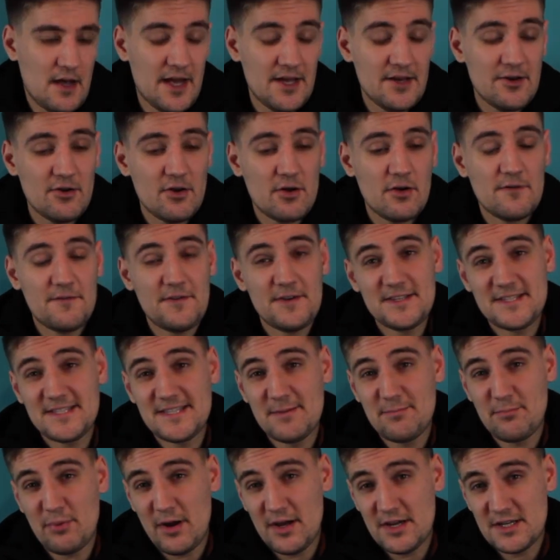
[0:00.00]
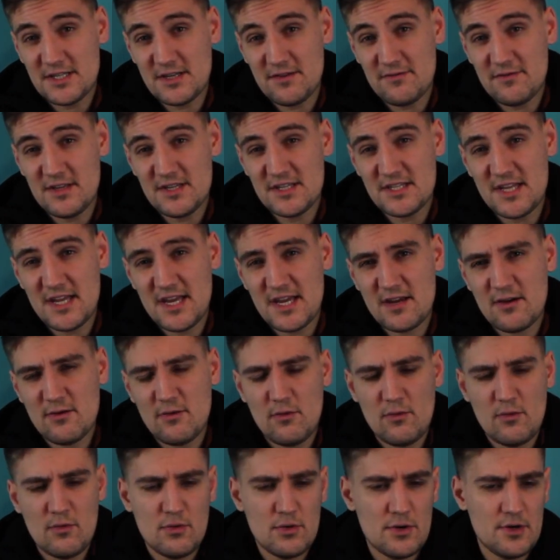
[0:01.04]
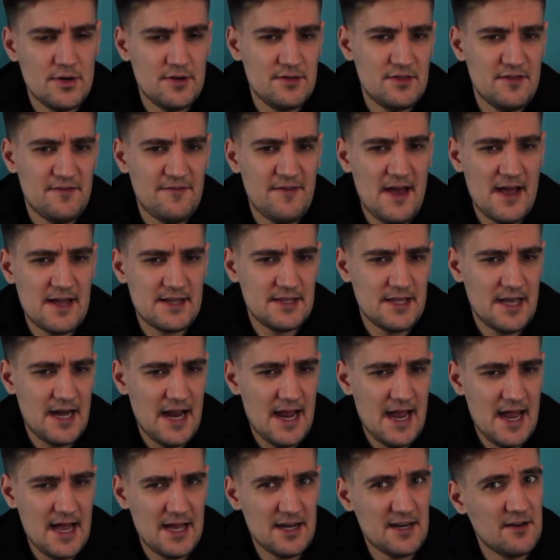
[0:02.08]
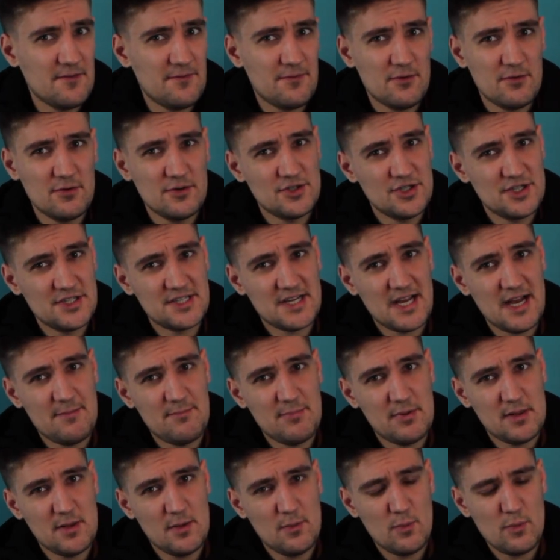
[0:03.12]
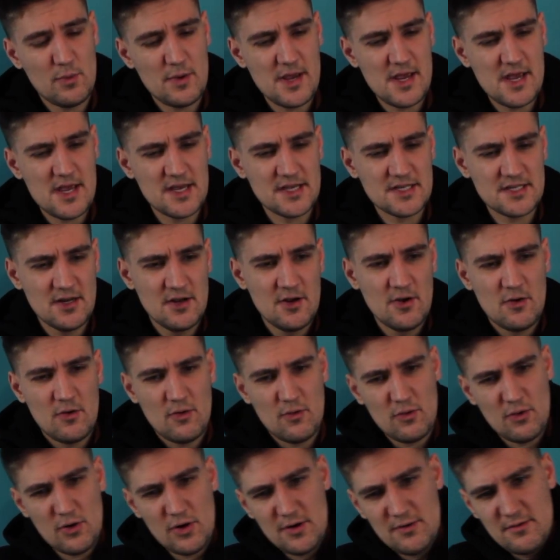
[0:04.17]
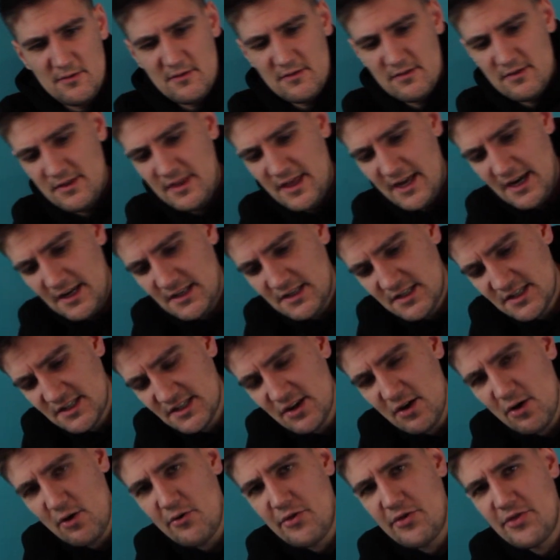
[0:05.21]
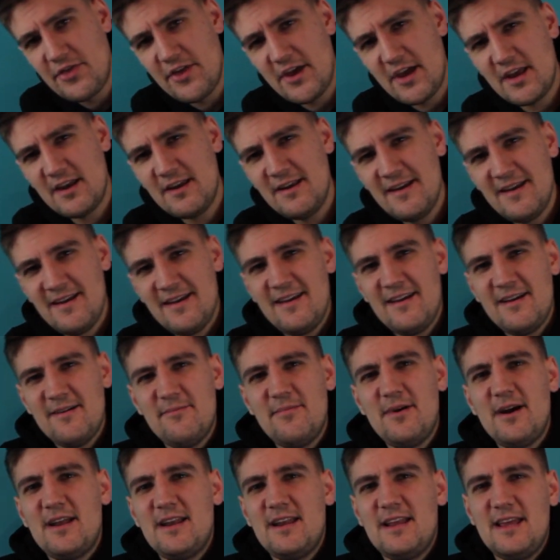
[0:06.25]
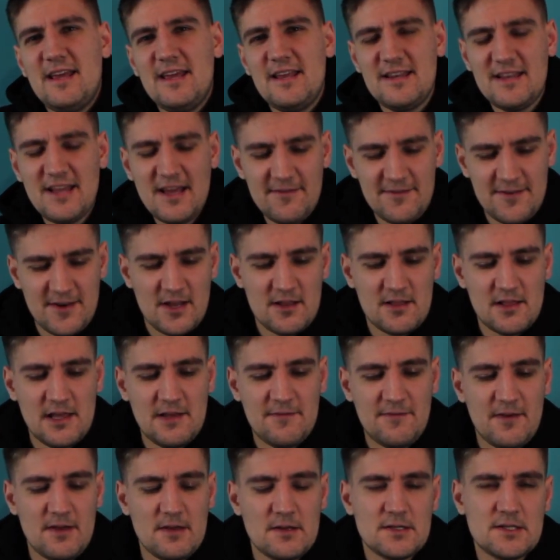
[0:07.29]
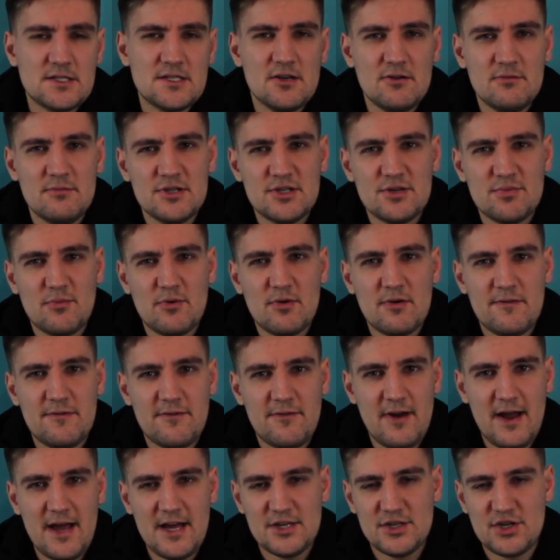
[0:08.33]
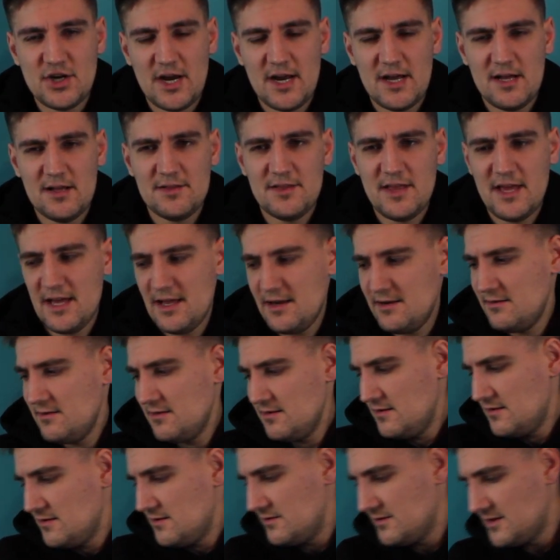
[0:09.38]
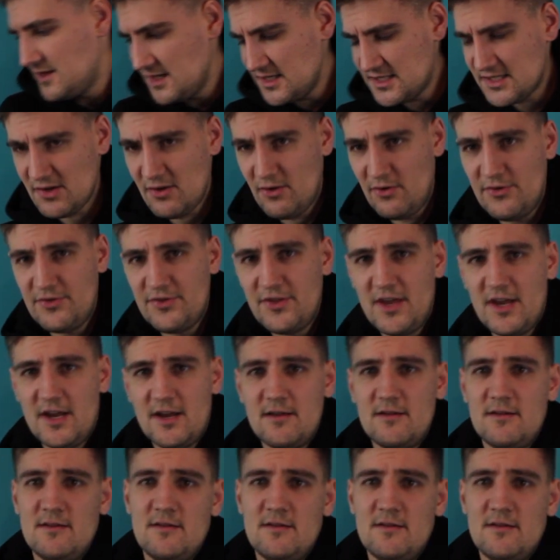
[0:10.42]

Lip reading: I don't know if it's the price of this thing or the fact that I had it for just a couple of weeks or that it's so thin, but it definitely feels so much more fragile than this old thing.